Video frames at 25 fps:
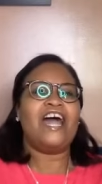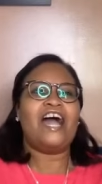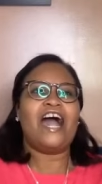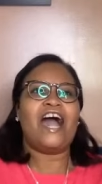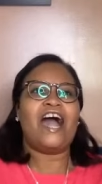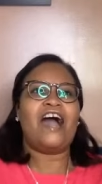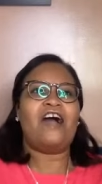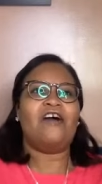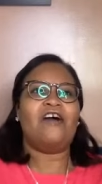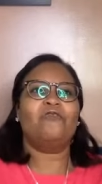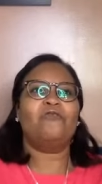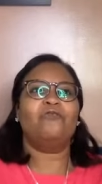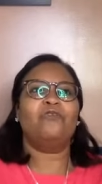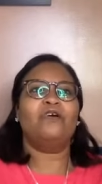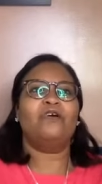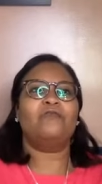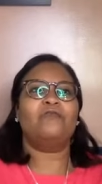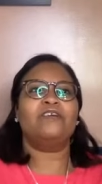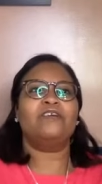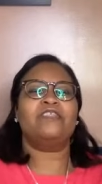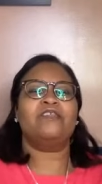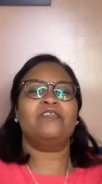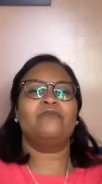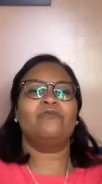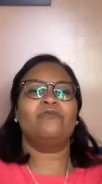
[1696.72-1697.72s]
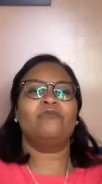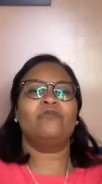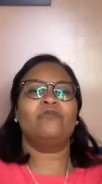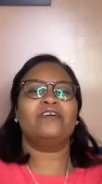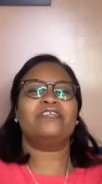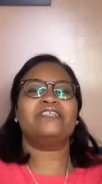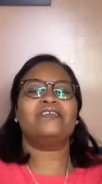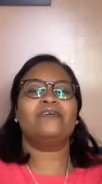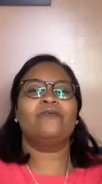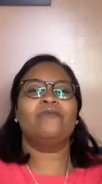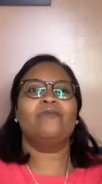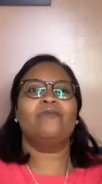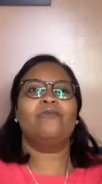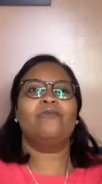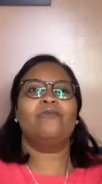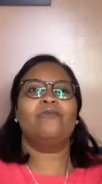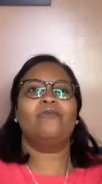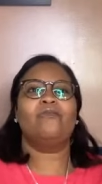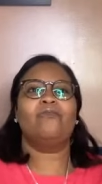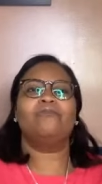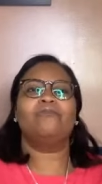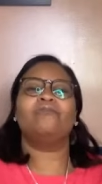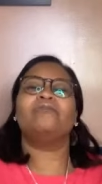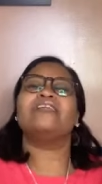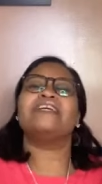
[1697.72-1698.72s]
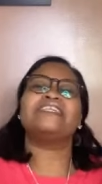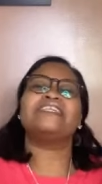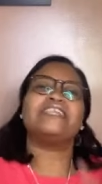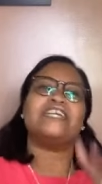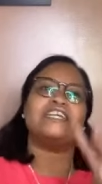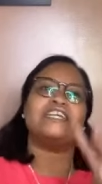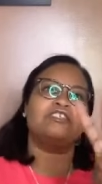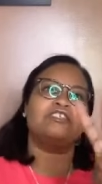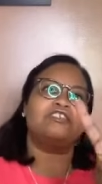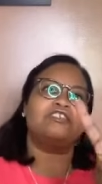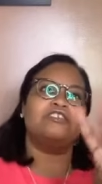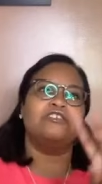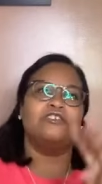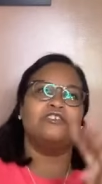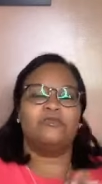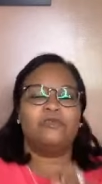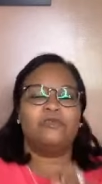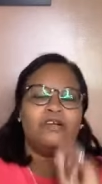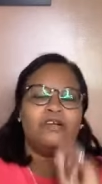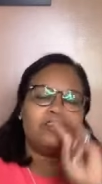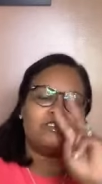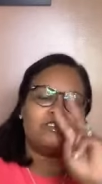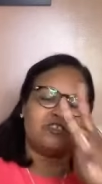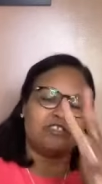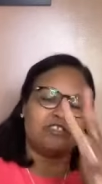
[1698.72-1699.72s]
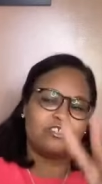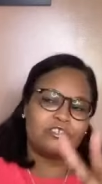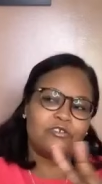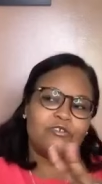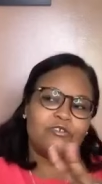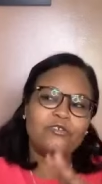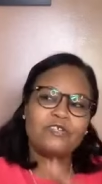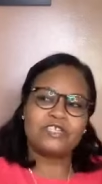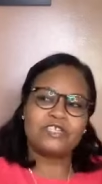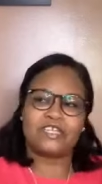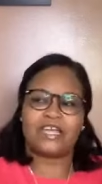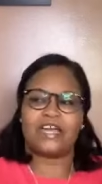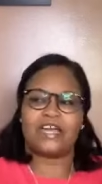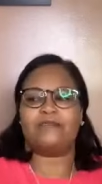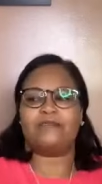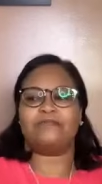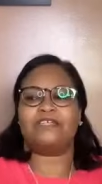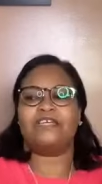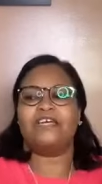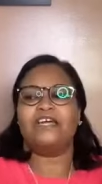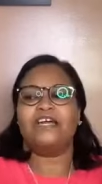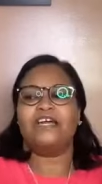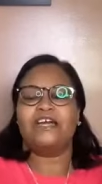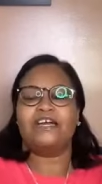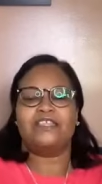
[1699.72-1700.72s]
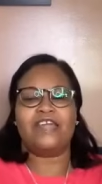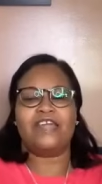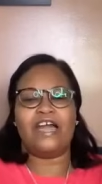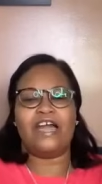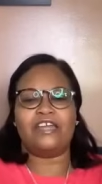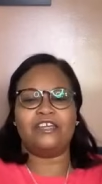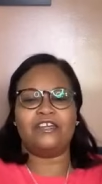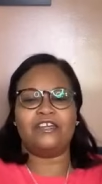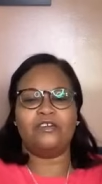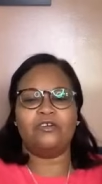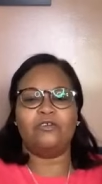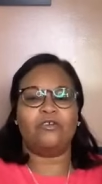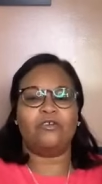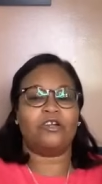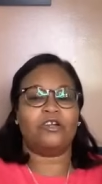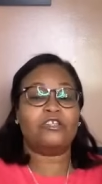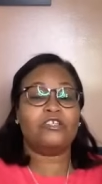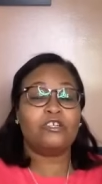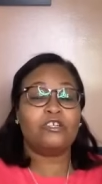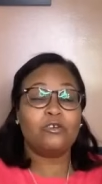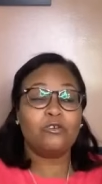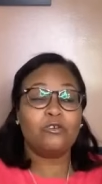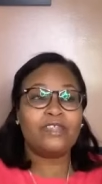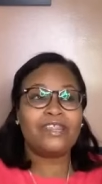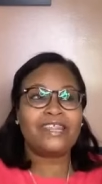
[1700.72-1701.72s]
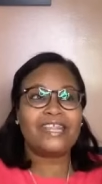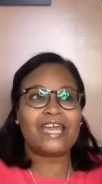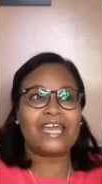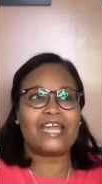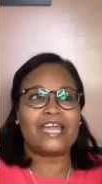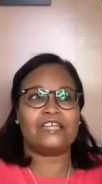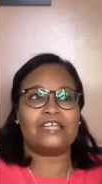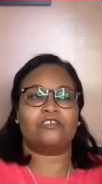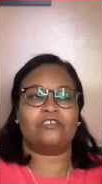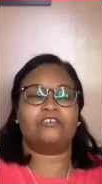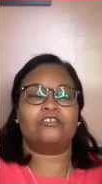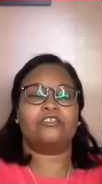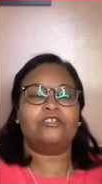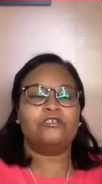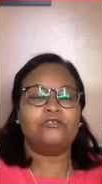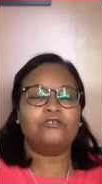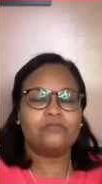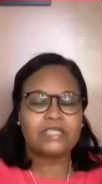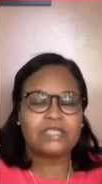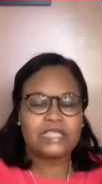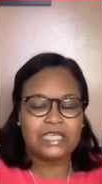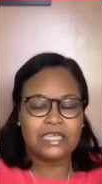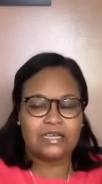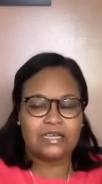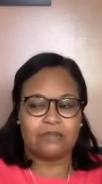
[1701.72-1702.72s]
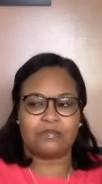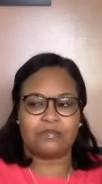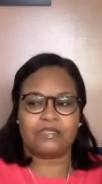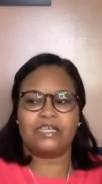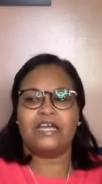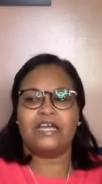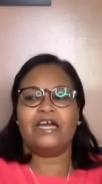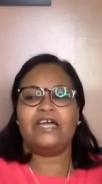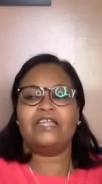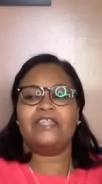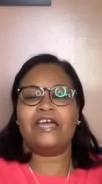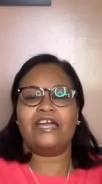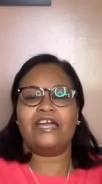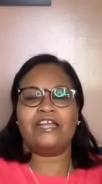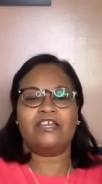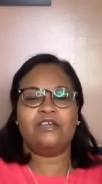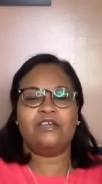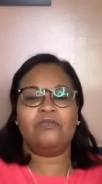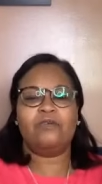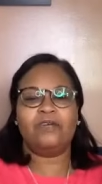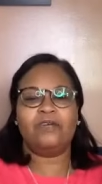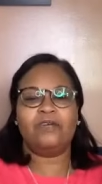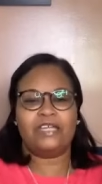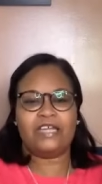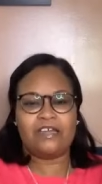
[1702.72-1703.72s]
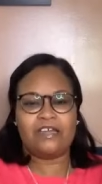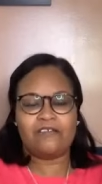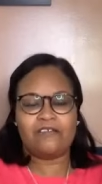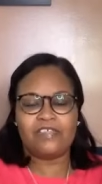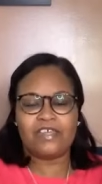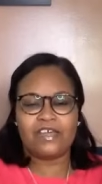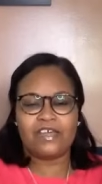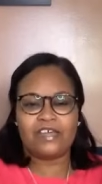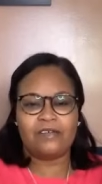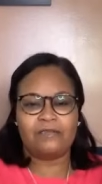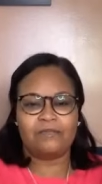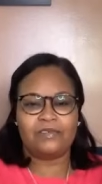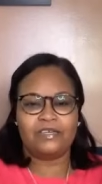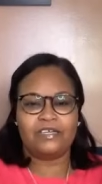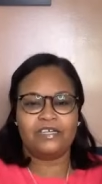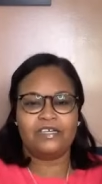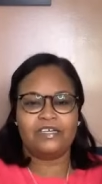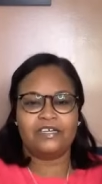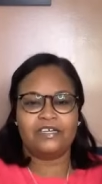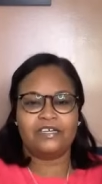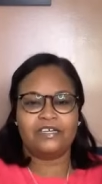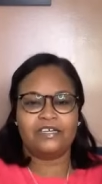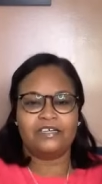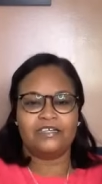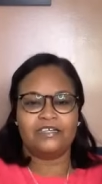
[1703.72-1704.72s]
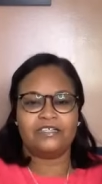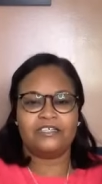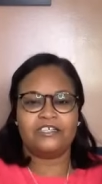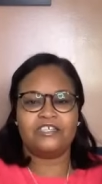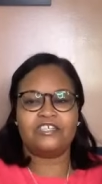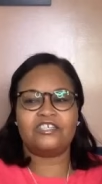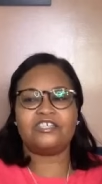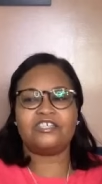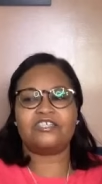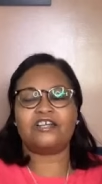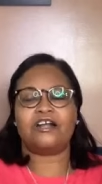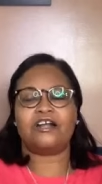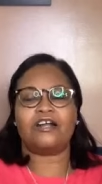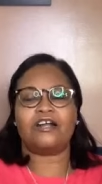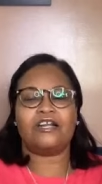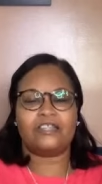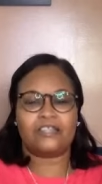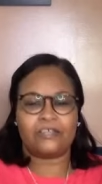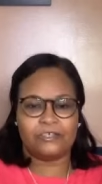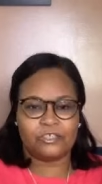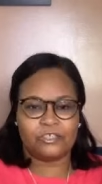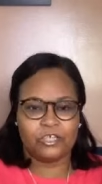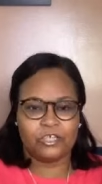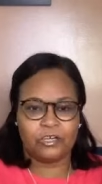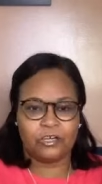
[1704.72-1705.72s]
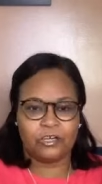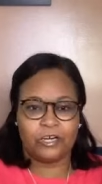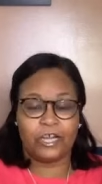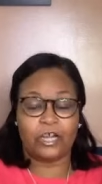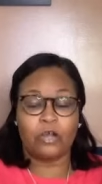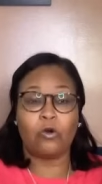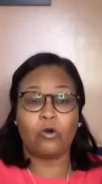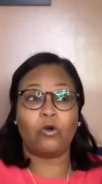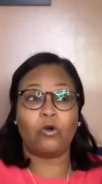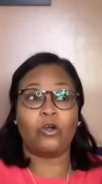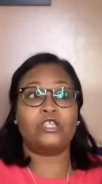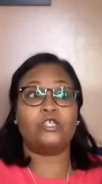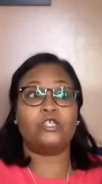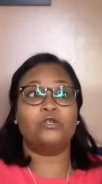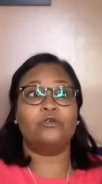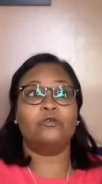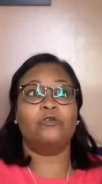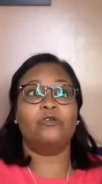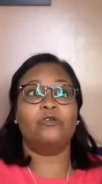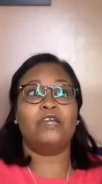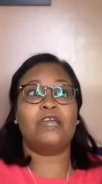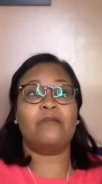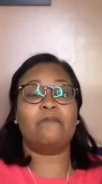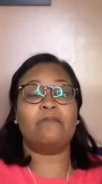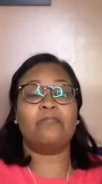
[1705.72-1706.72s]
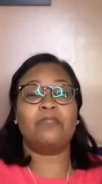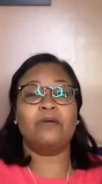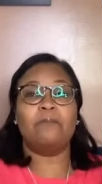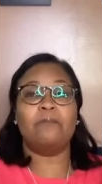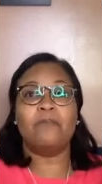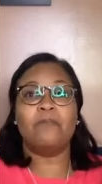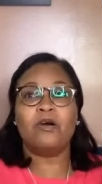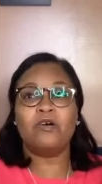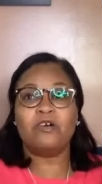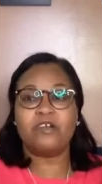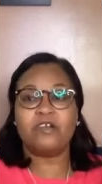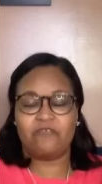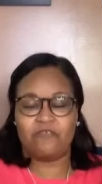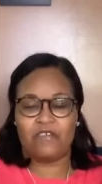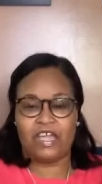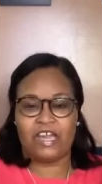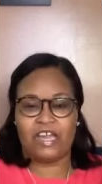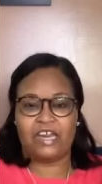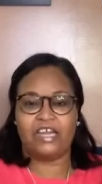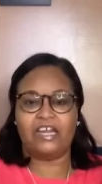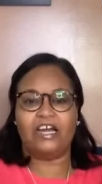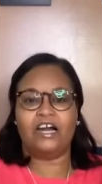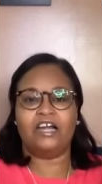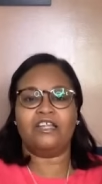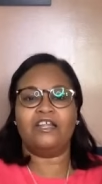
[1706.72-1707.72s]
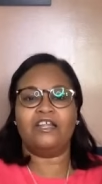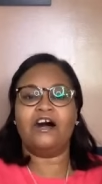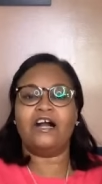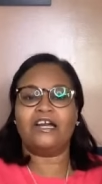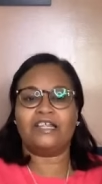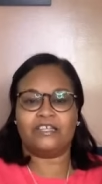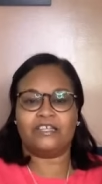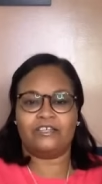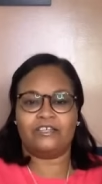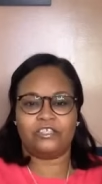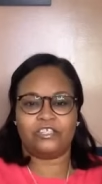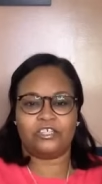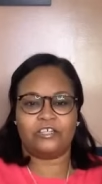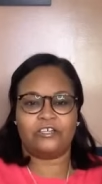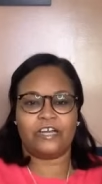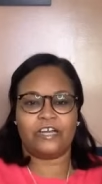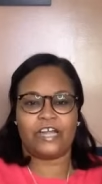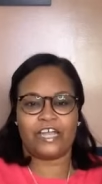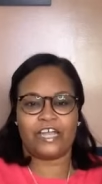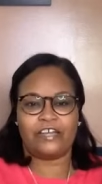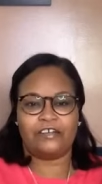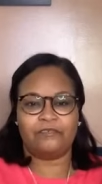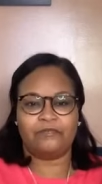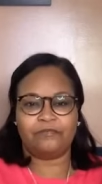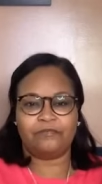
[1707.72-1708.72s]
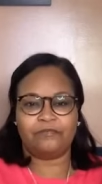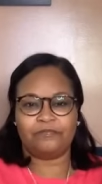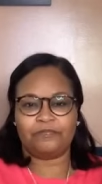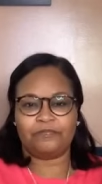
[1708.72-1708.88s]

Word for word: How, what would the, what's the, let's say two, what are two steps that you, or two things or two tips that you would give them to start their journey or to keep them motivated along their journey?